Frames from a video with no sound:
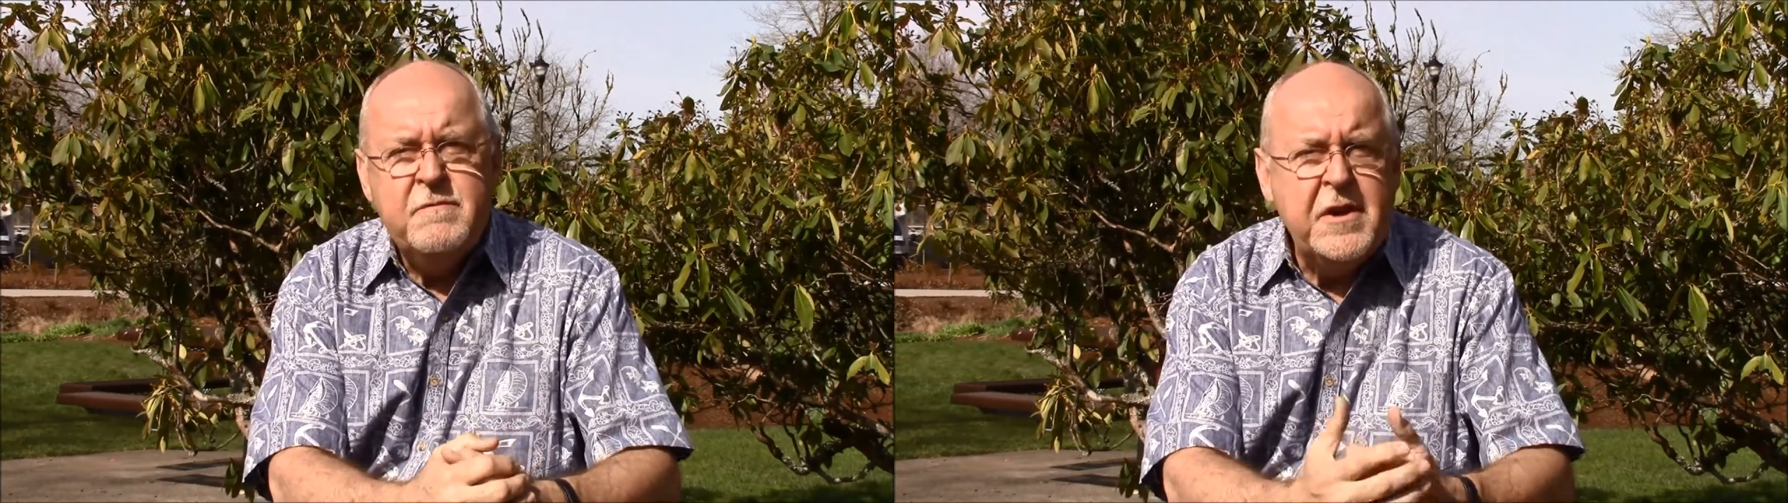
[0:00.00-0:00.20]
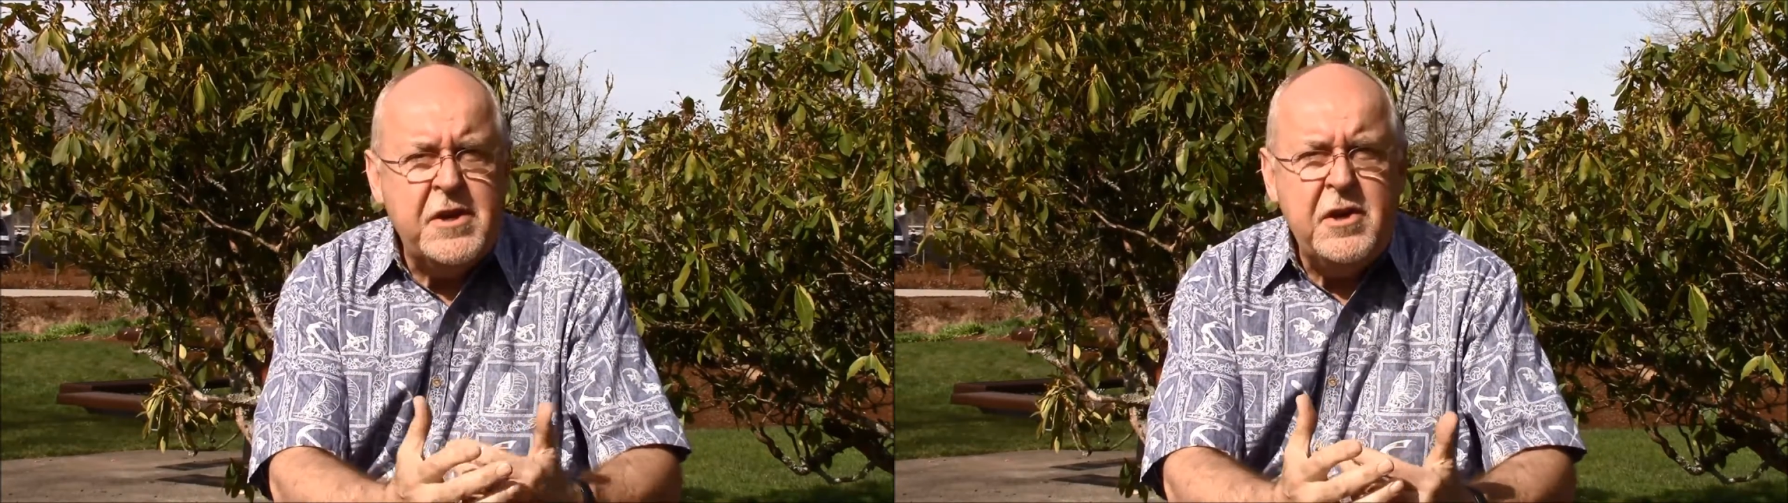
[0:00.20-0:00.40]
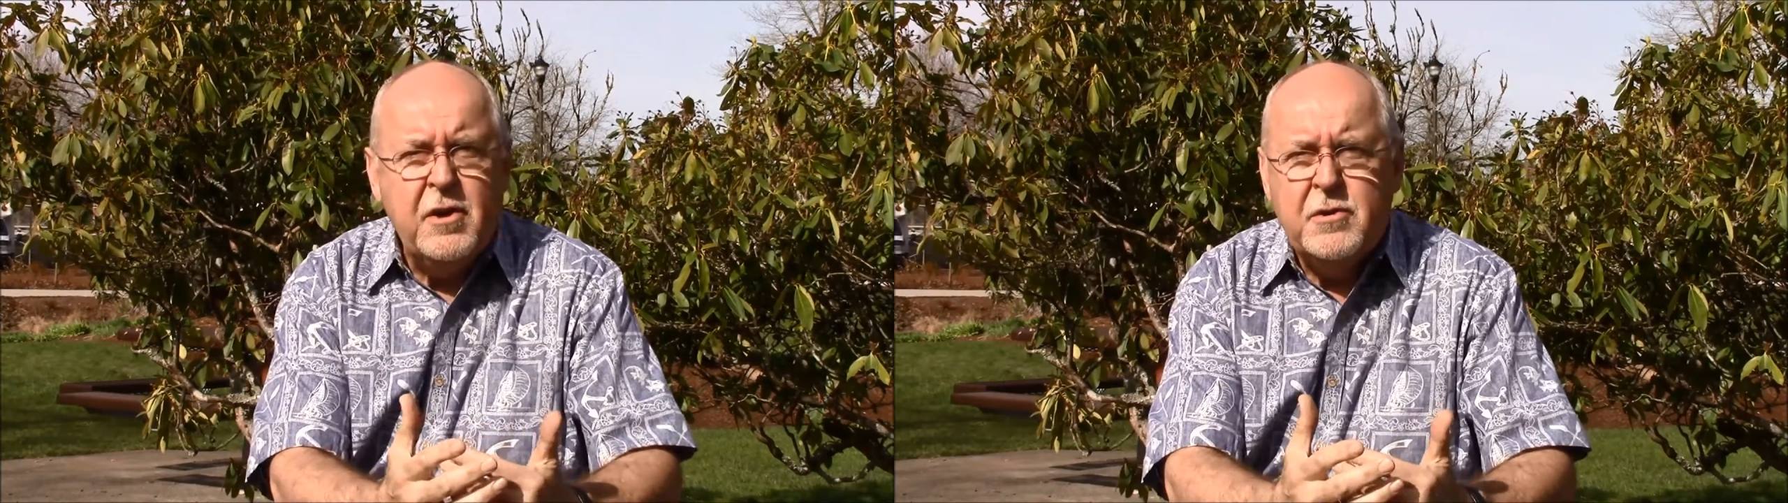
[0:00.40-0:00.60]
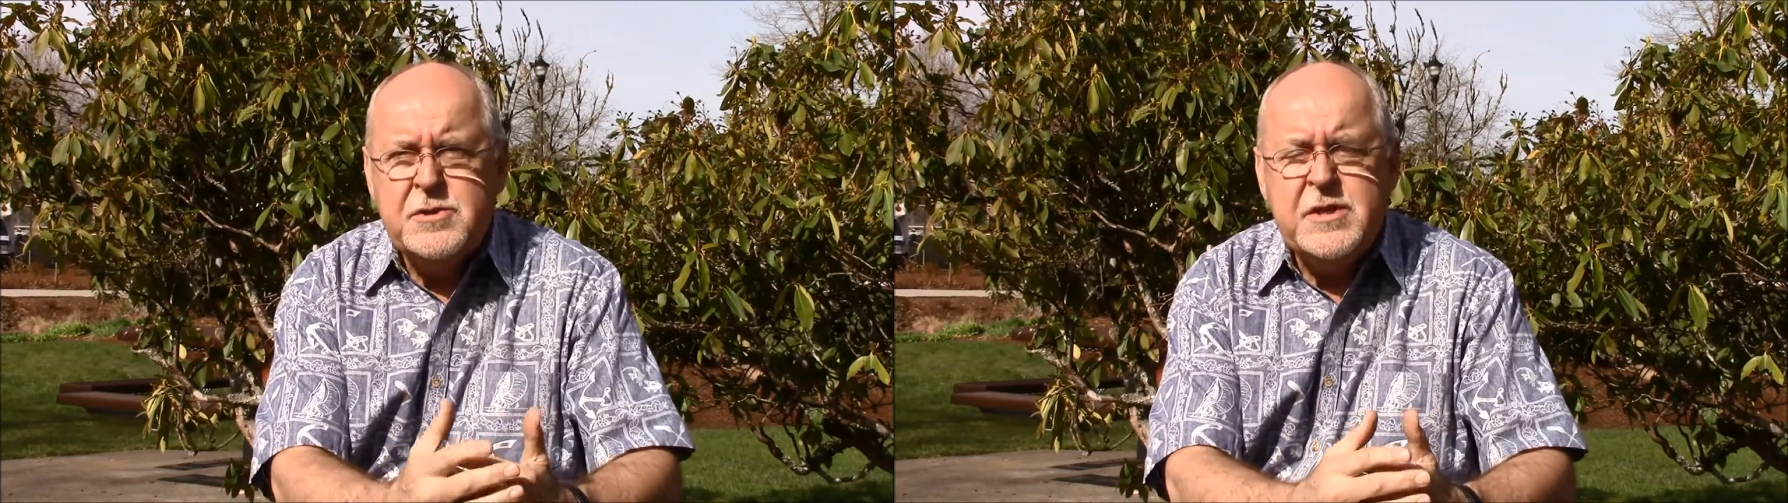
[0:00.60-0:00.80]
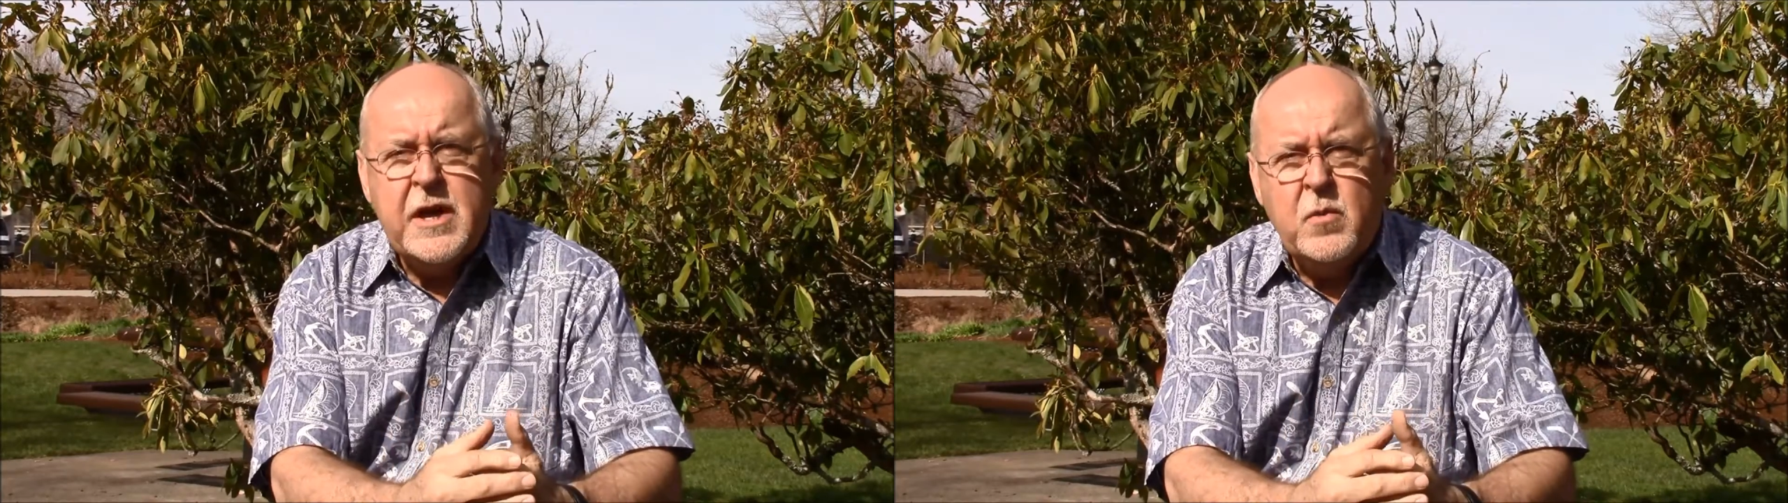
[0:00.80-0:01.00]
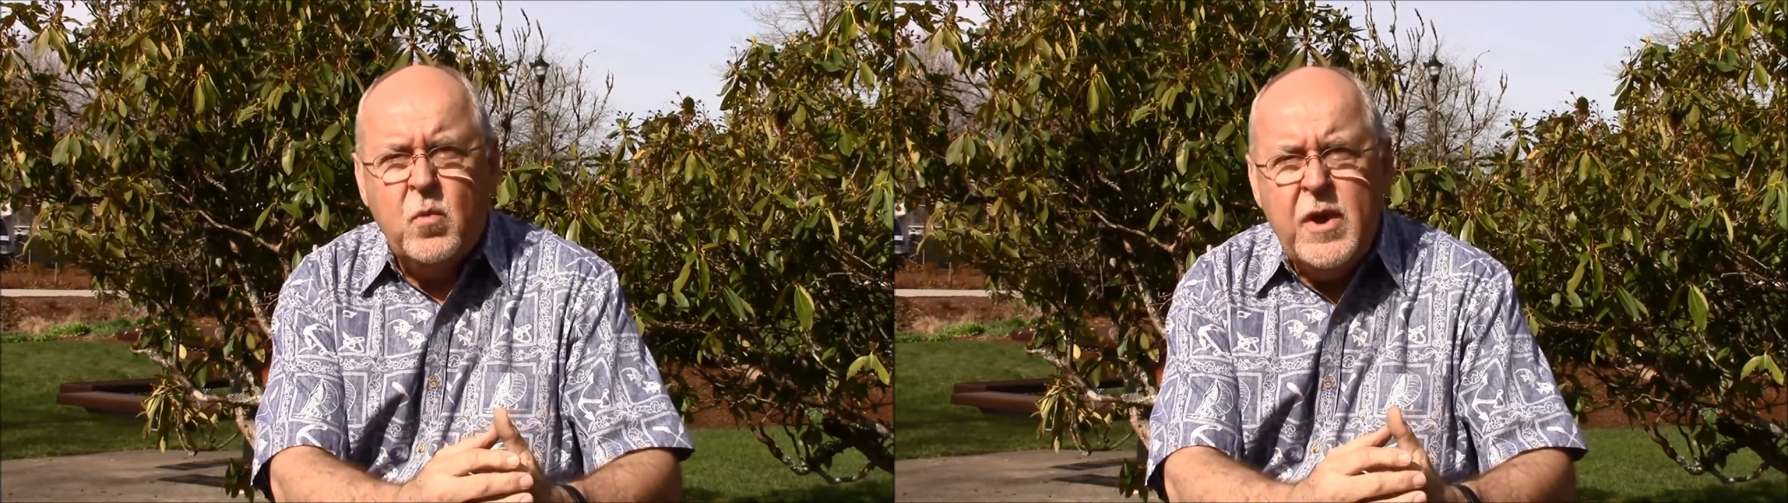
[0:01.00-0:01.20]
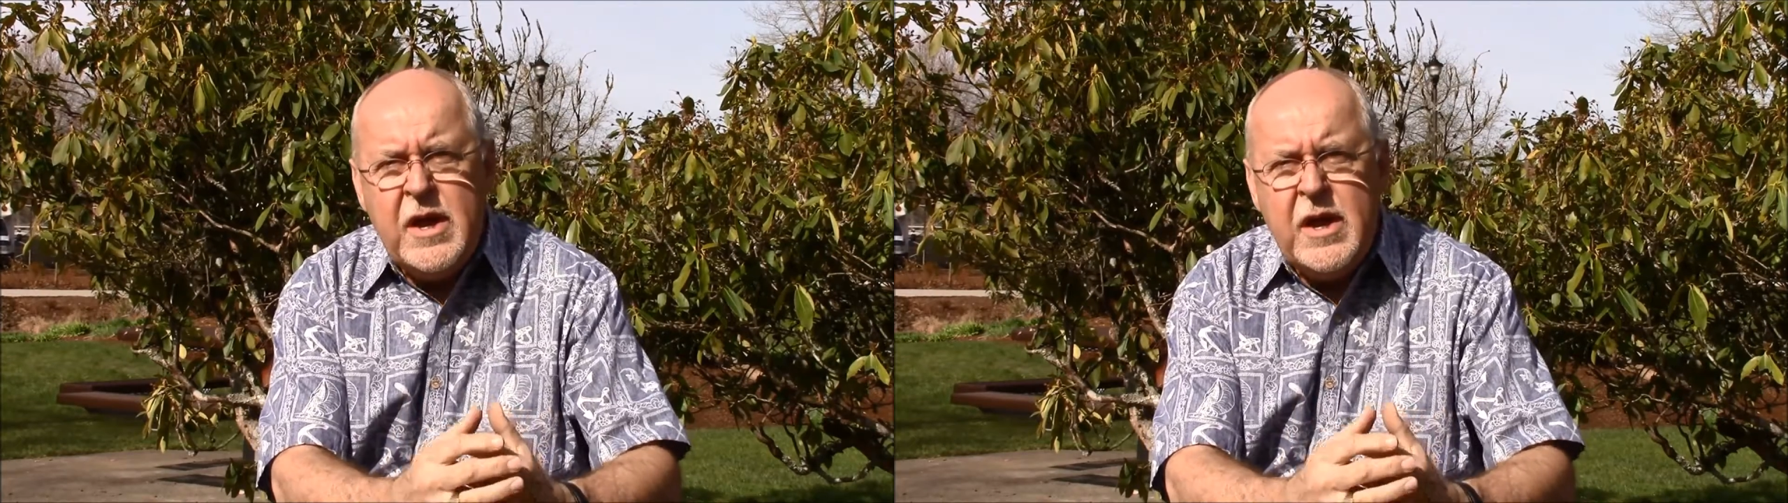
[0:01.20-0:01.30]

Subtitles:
videos that